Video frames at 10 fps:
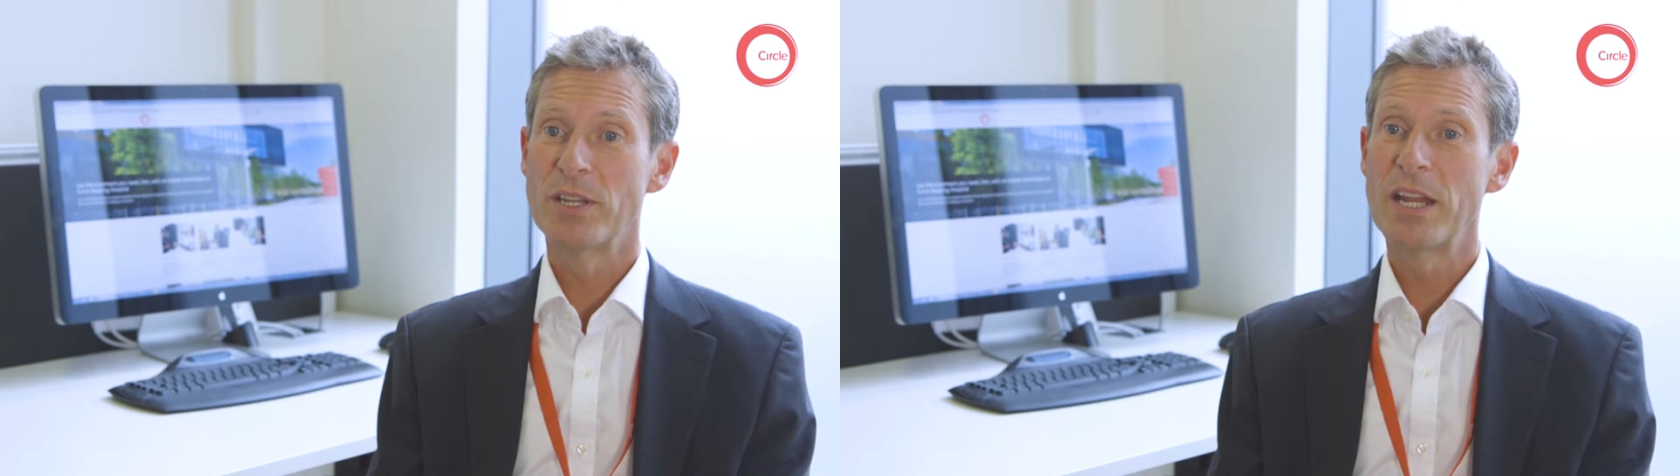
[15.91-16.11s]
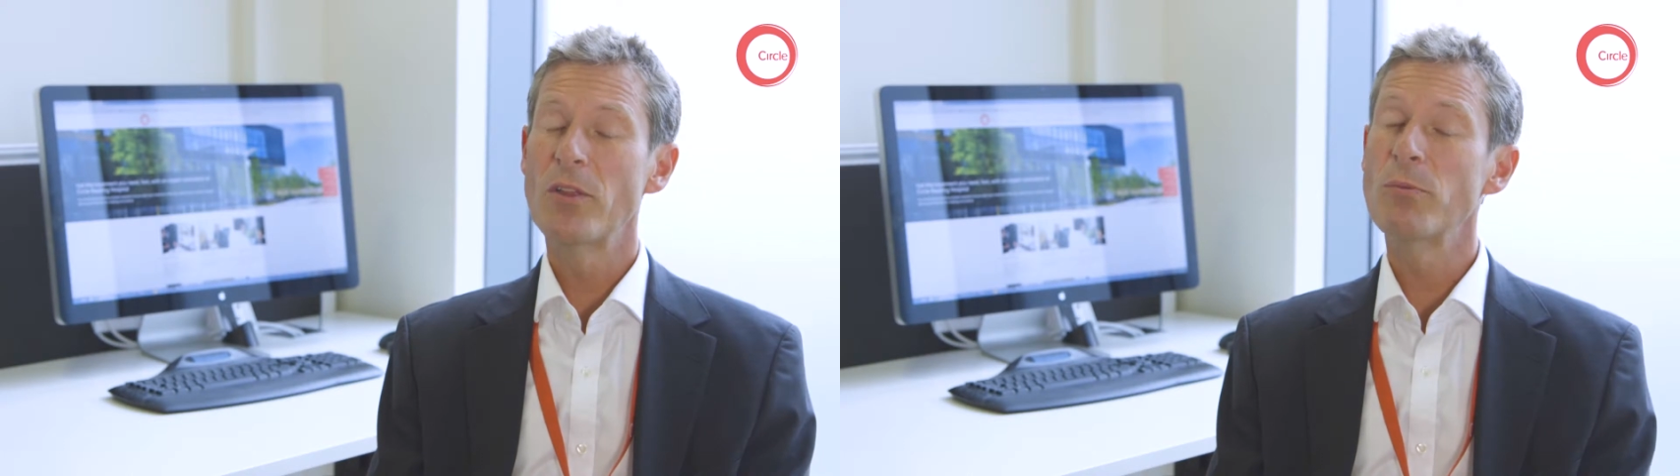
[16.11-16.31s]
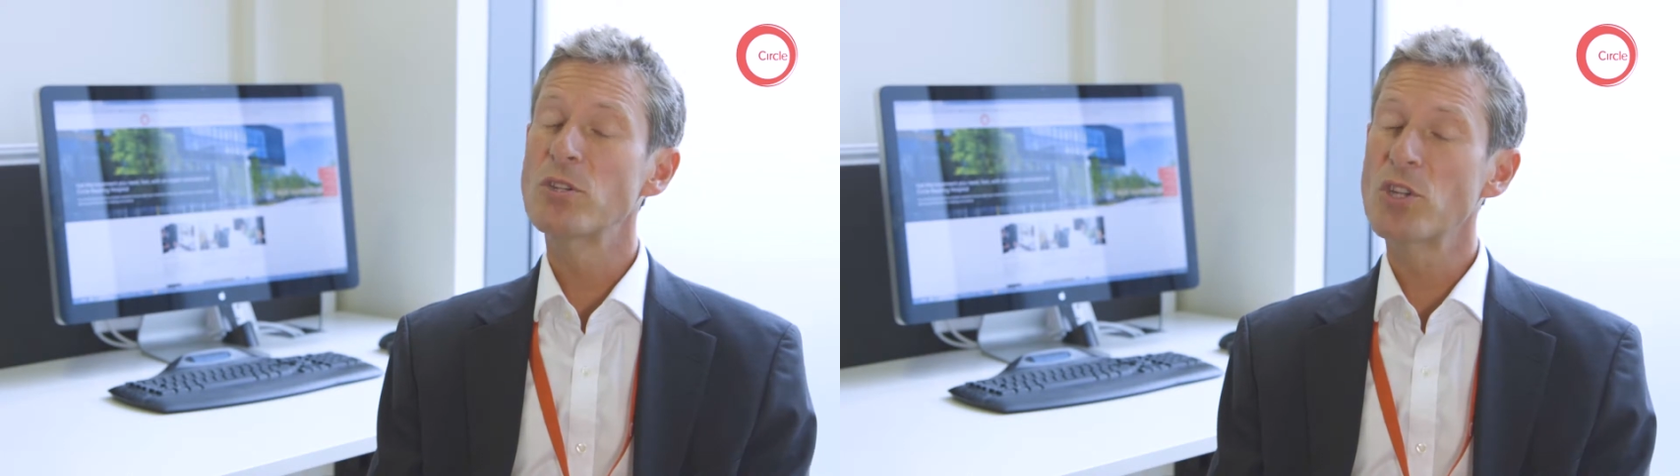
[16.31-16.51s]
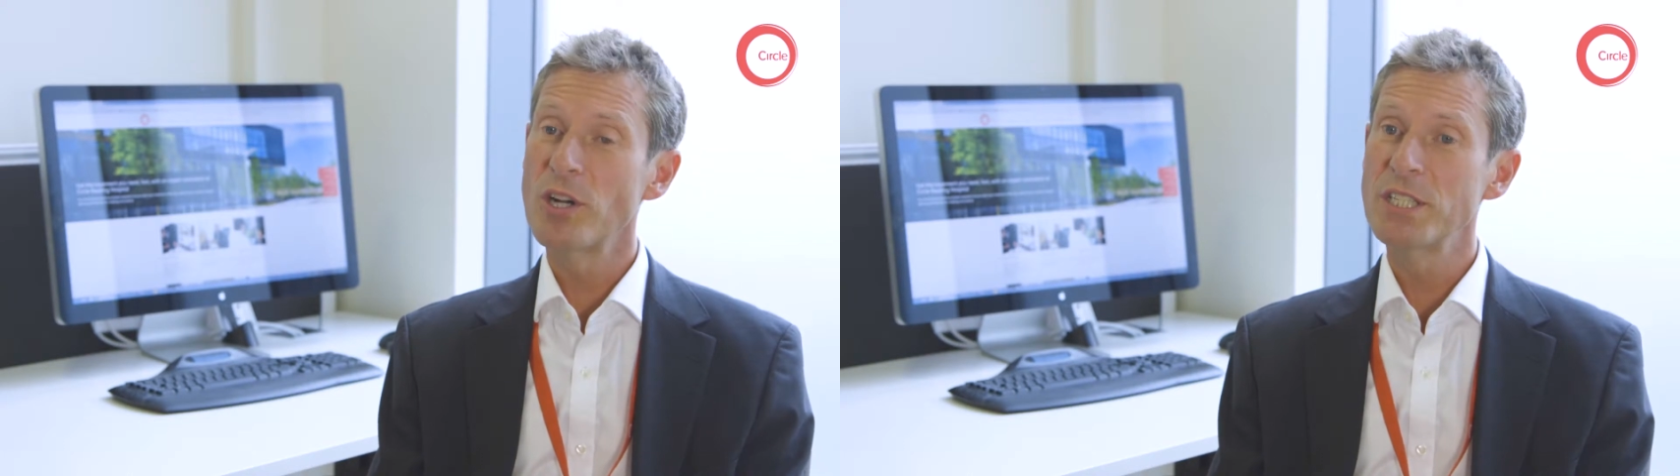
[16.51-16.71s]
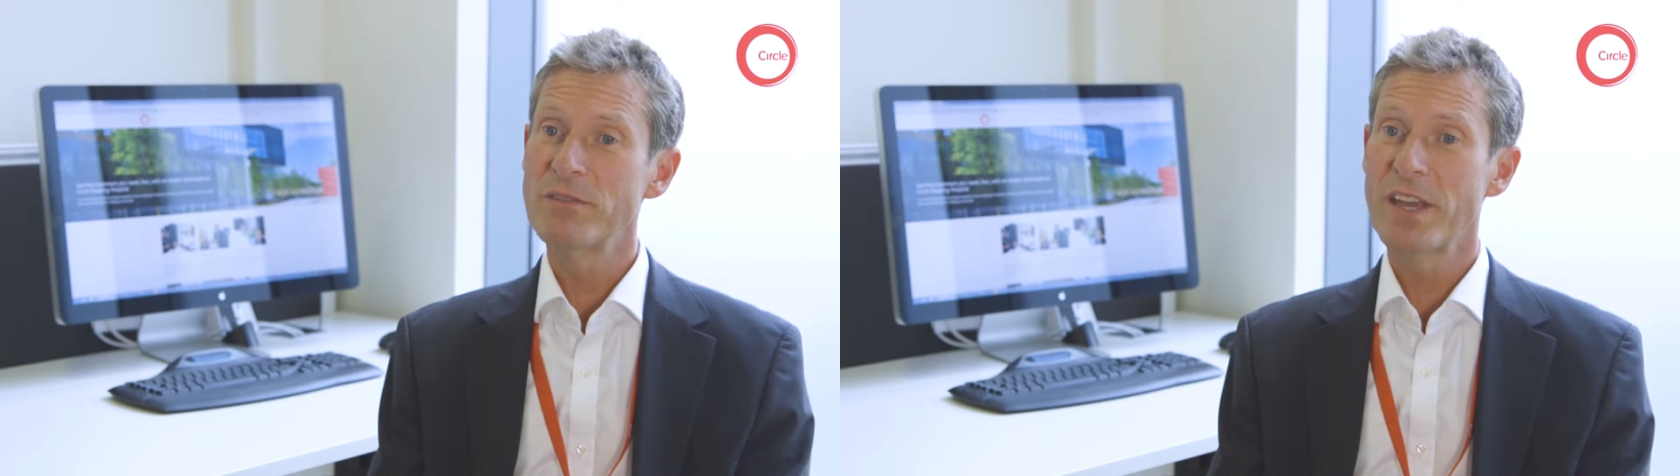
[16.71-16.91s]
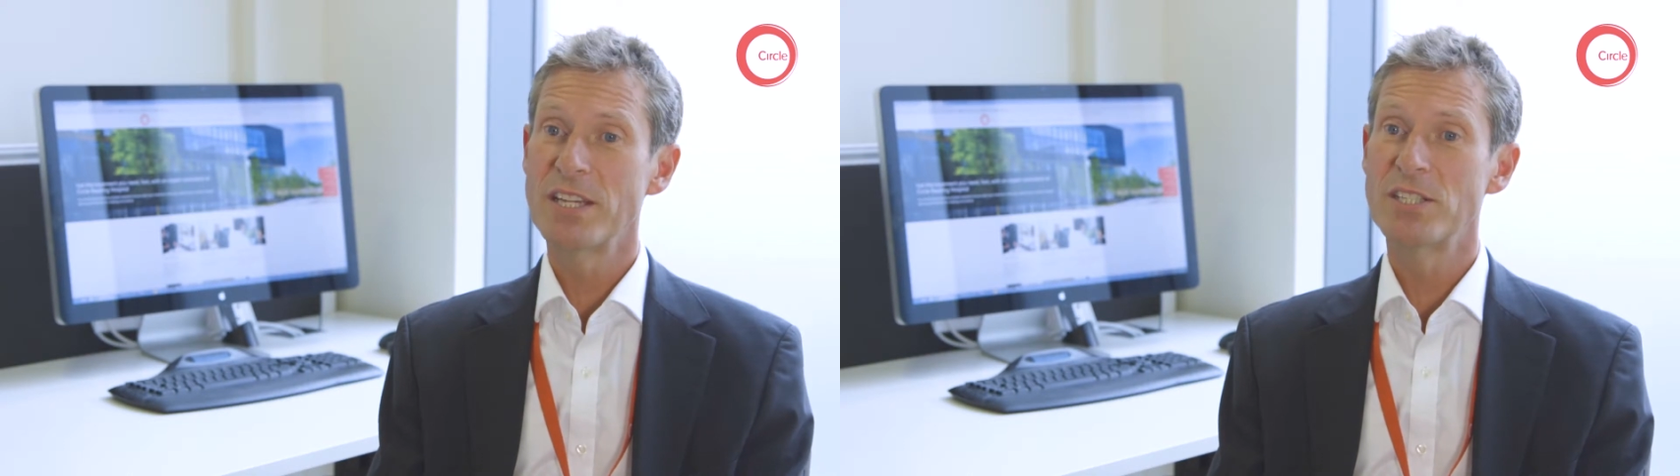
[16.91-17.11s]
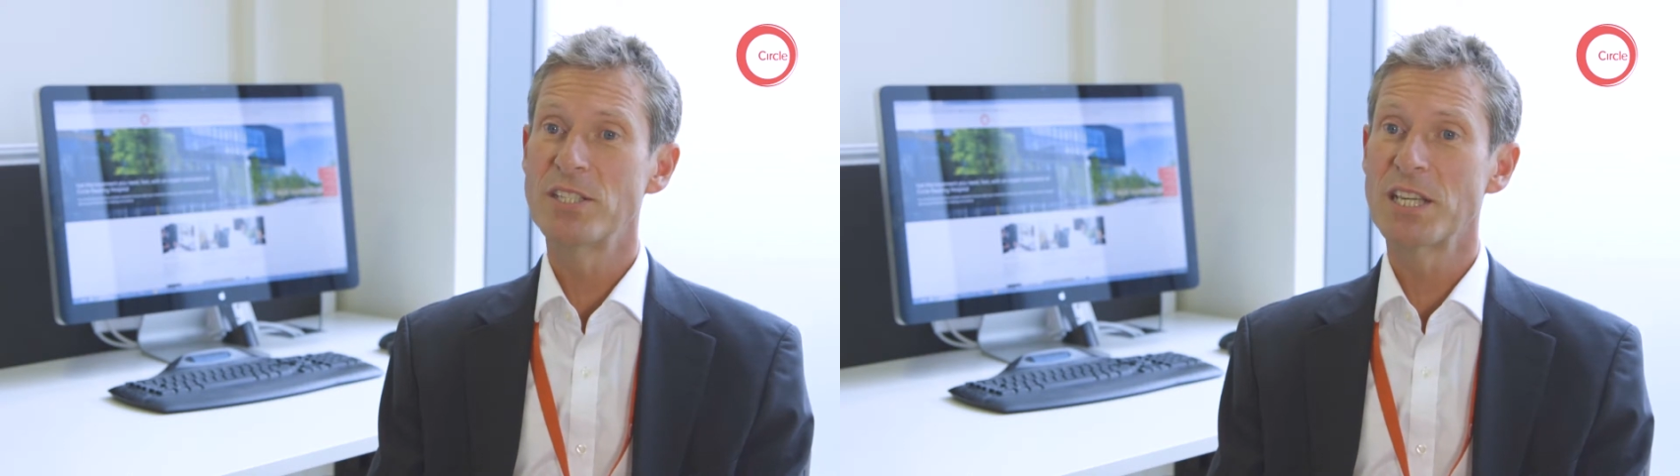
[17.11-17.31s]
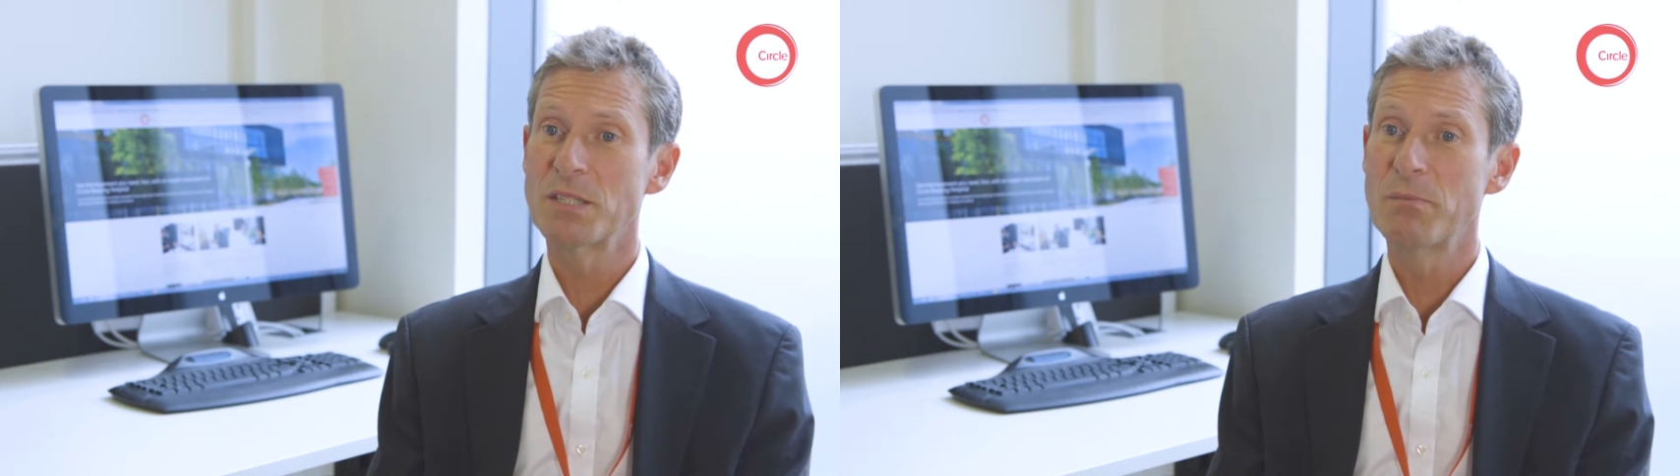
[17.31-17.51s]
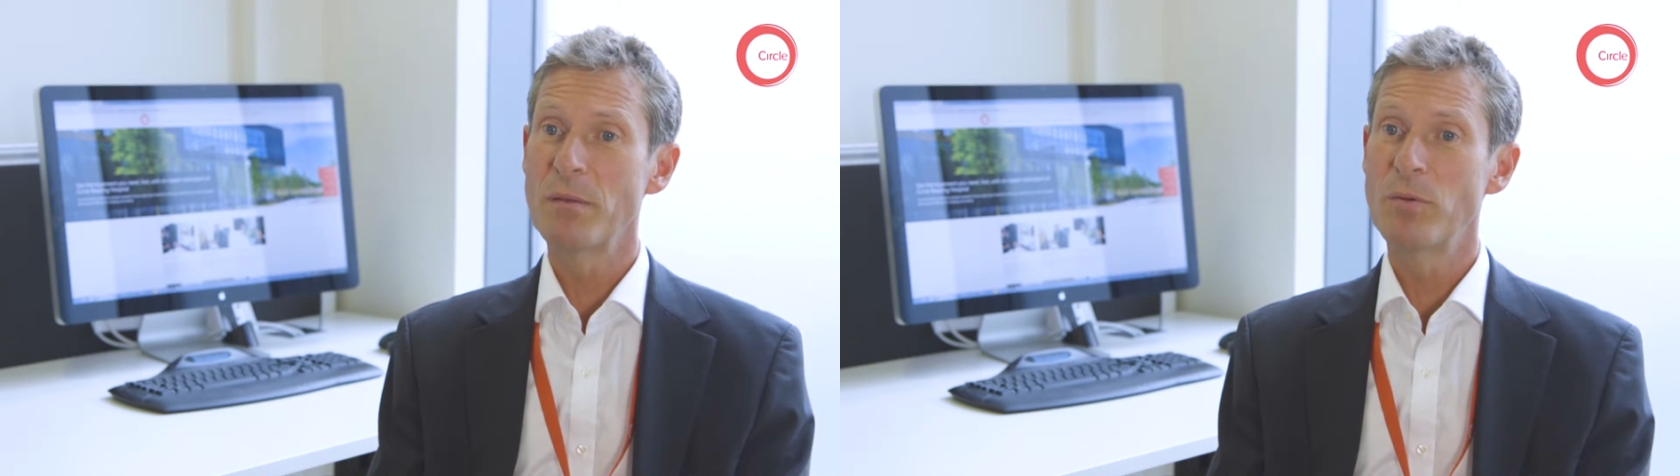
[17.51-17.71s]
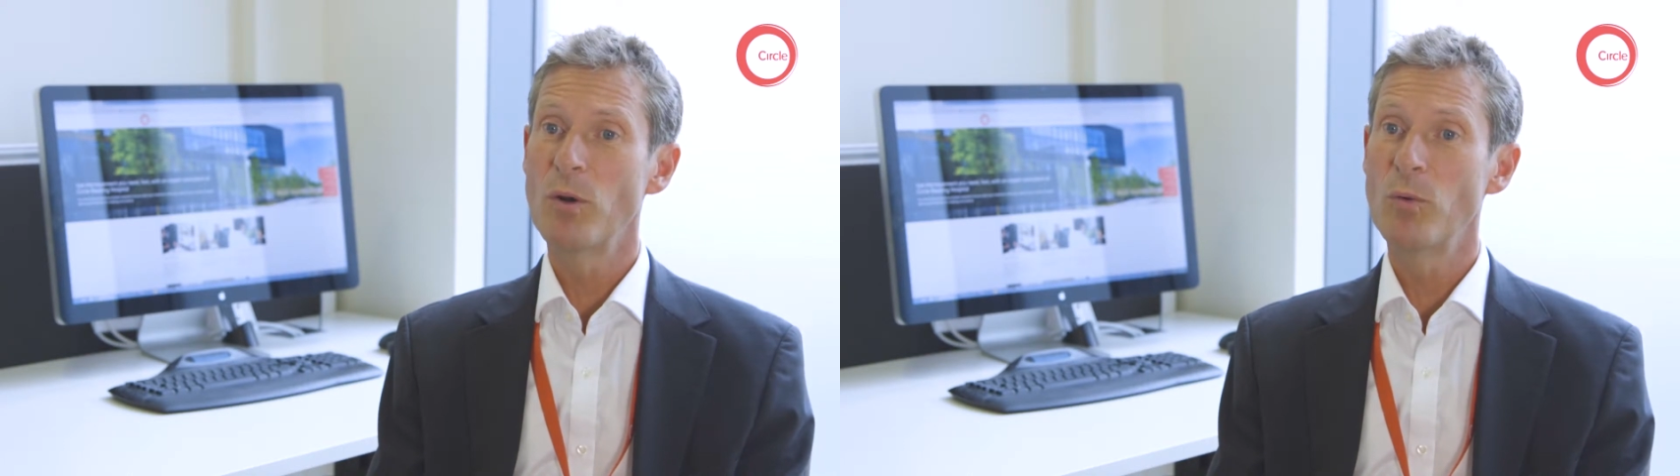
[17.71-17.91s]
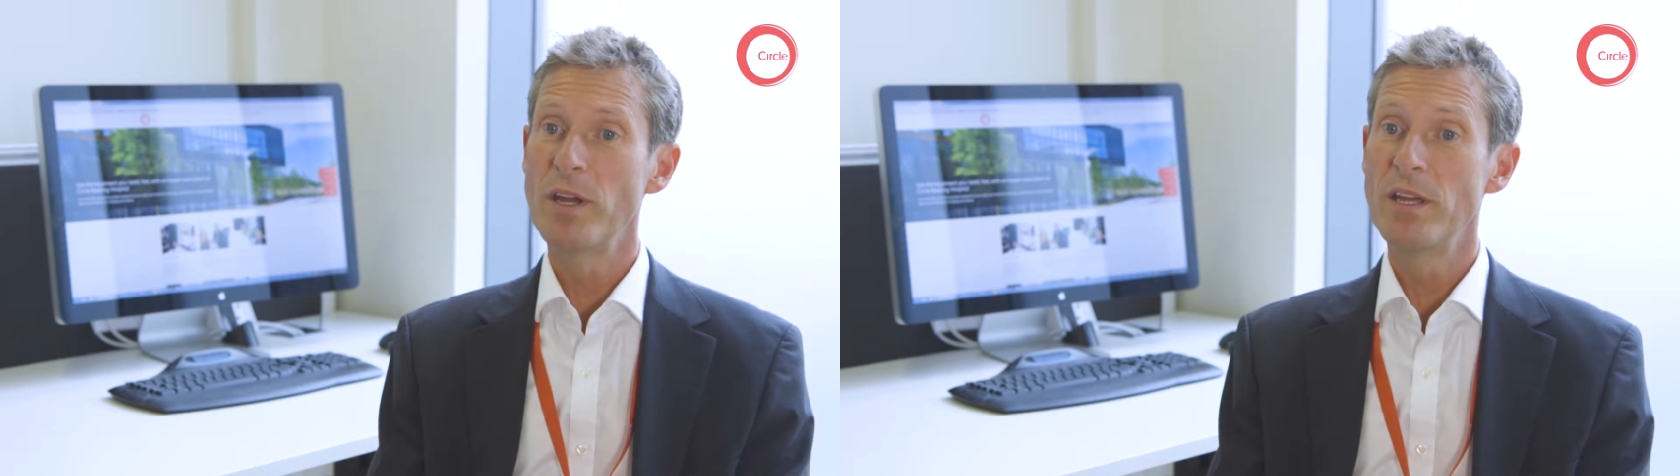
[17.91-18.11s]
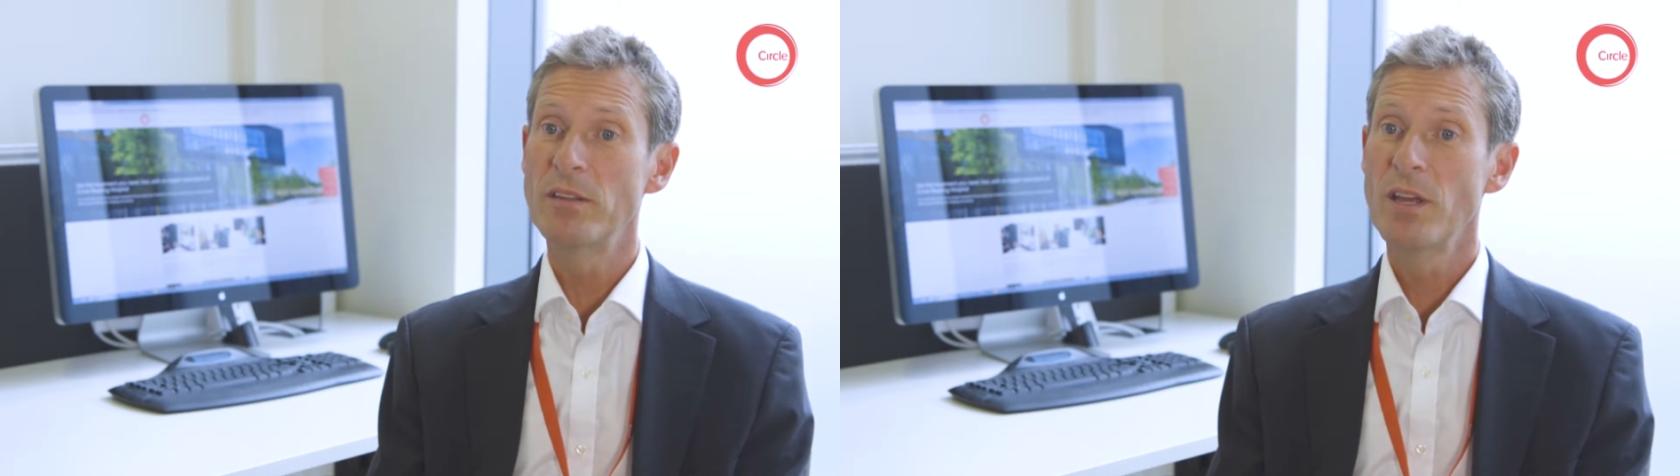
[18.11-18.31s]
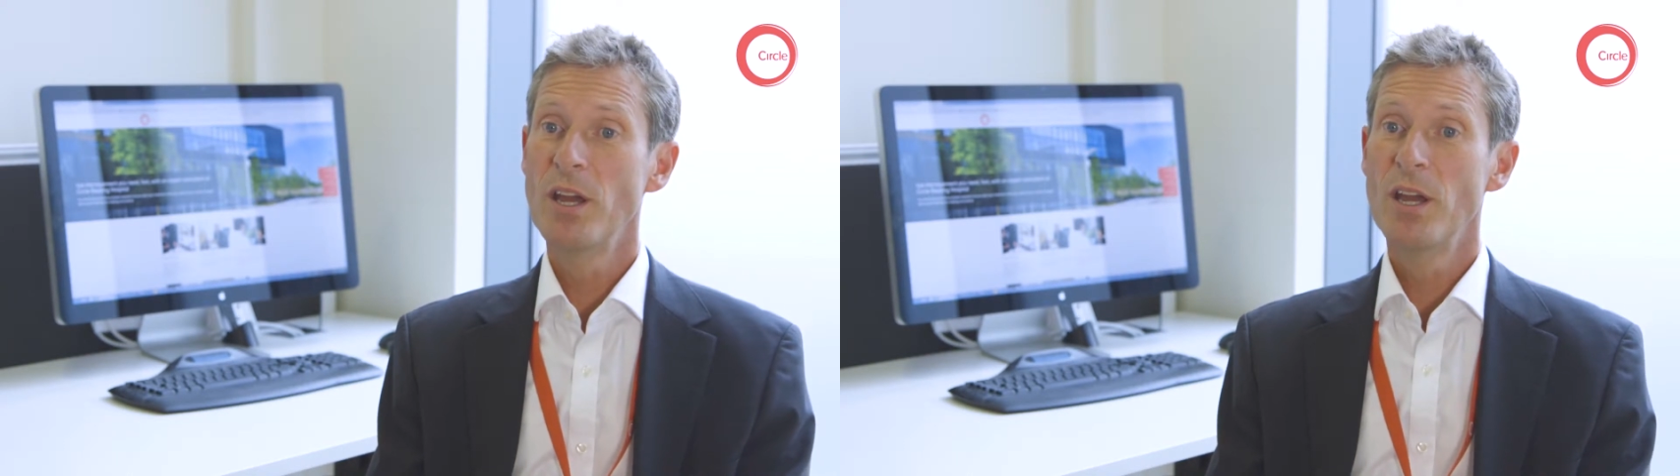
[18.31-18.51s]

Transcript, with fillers: Now, in the majority of cases, that's people with